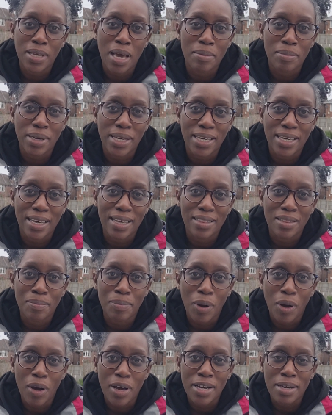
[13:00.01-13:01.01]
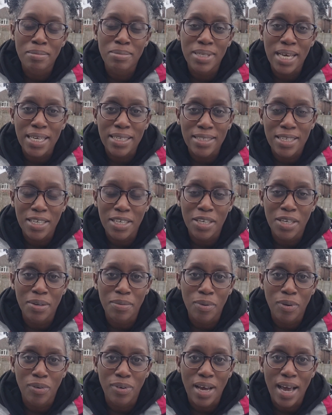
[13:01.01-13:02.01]
happening at the plot and updating
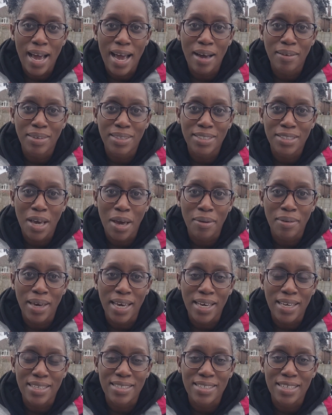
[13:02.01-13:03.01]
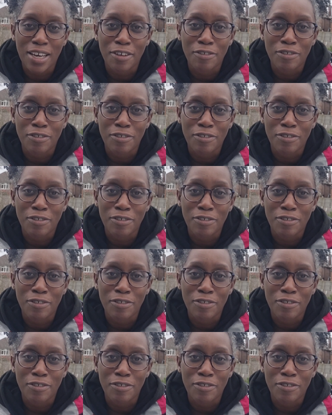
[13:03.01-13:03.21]
you on how it's going and stuff.